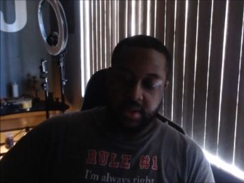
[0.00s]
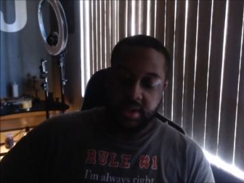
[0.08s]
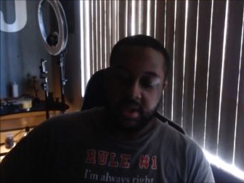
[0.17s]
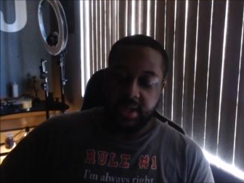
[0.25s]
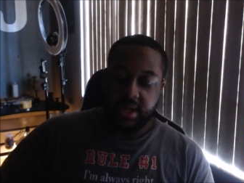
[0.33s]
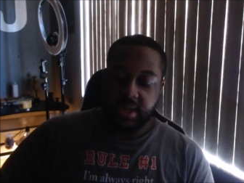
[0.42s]

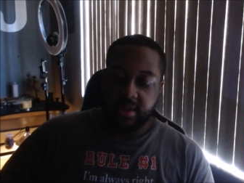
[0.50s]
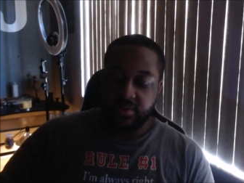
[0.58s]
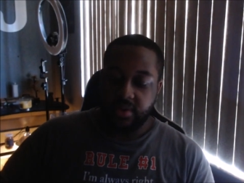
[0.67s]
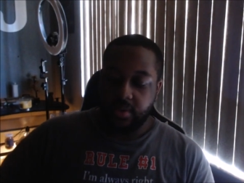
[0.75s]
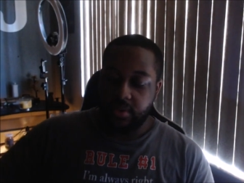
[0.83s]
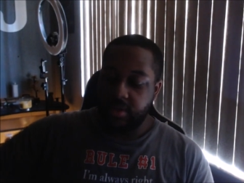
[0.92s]
Yeah,
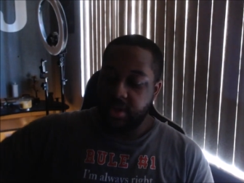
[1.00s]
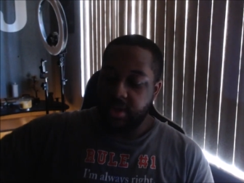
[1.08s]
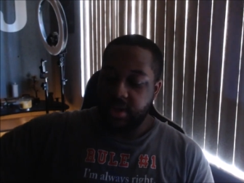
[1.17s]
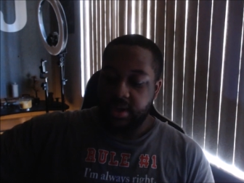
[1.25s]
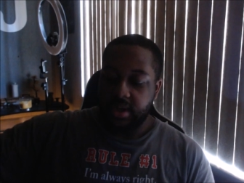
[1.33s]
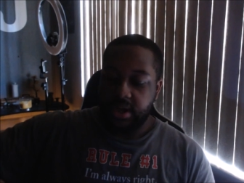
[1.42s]
so
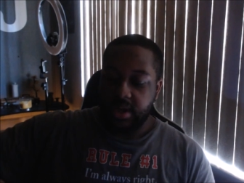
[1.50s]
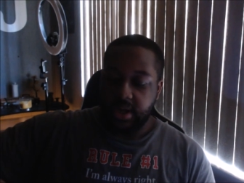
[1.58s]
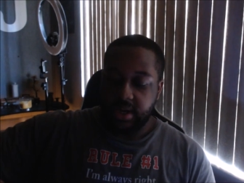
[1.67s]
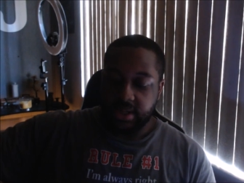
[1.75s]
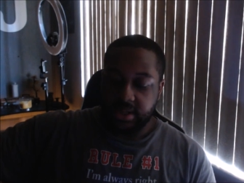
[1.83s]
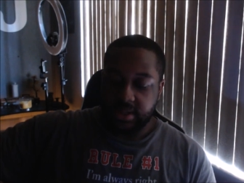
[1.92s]

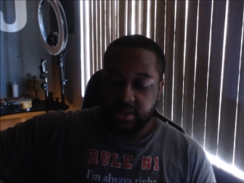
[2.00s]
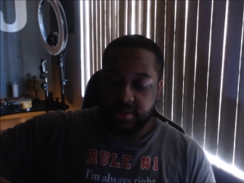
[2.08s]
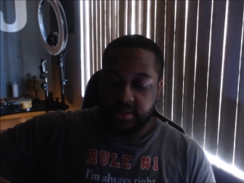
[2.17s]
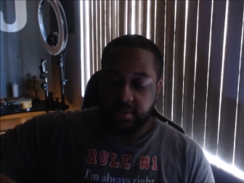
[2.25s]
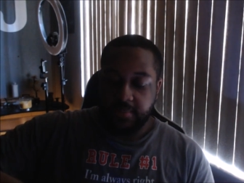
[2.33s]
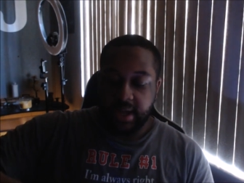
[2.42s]

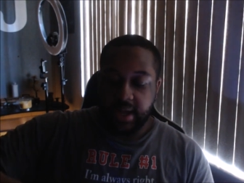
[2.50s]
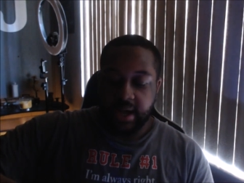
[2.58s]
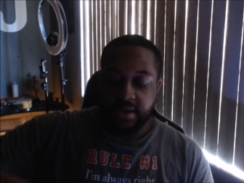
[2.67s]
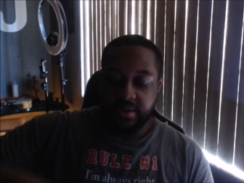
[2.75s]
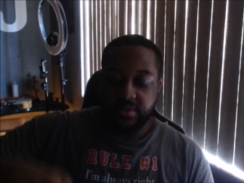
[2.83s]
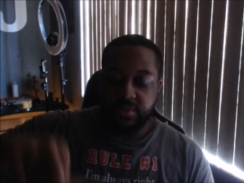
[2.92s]
to be
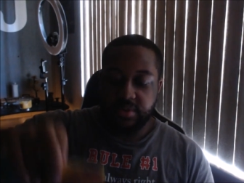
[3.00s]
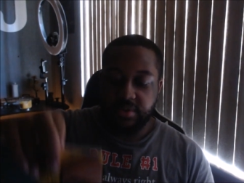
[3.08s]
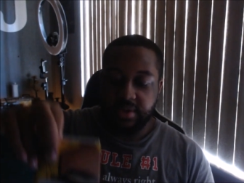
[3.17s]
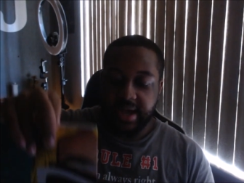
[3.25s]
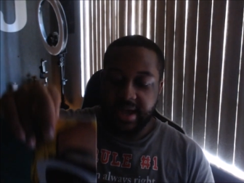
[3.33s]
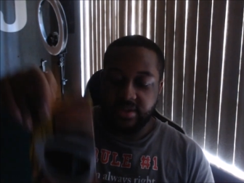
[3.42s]
honest with
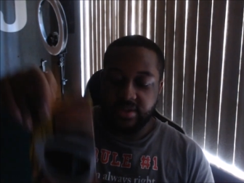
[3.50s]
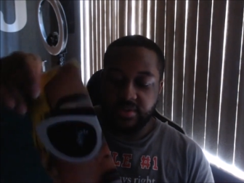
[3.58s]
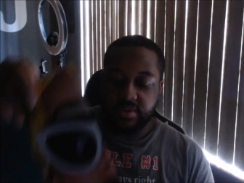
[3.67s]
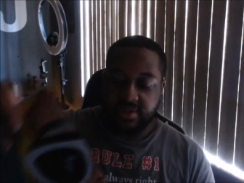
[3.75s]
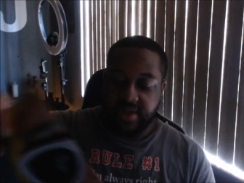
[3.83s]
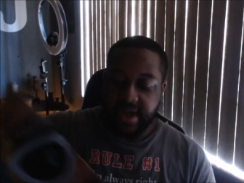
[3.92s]
you guys, you
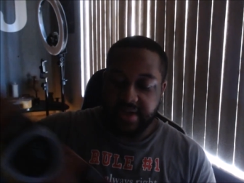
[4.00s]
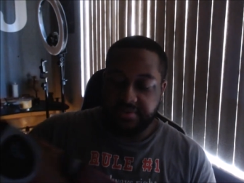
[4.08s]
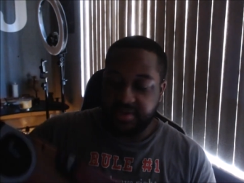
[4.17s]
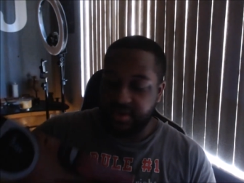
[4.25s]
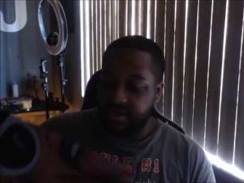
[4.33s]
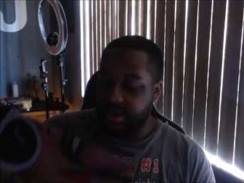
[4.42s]
just have
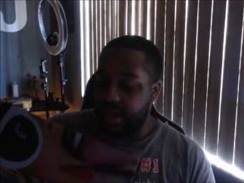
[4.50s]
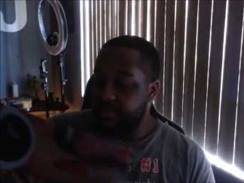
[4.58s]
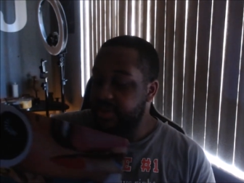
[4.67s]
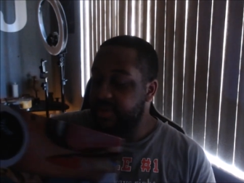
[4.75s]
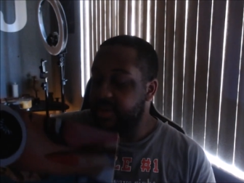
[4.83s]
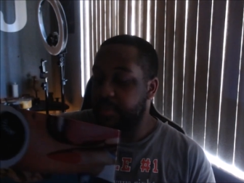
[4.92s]
to, I'm
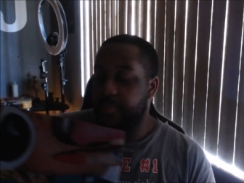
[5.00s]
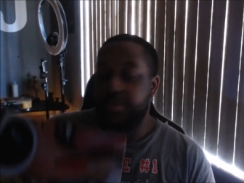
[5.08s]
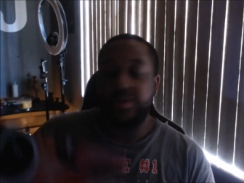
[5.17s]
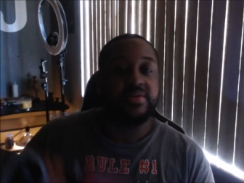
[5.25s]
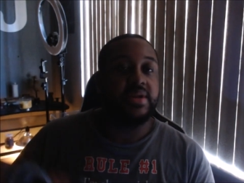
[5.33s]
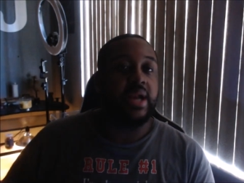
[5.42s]
the type of
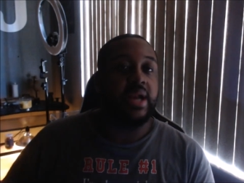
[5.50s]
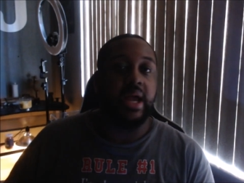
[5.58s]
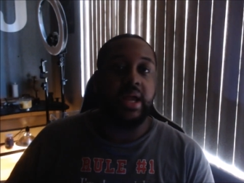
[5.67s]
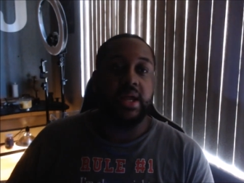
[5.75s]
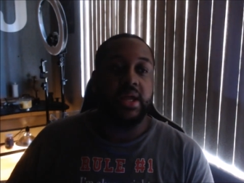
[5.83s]
person like,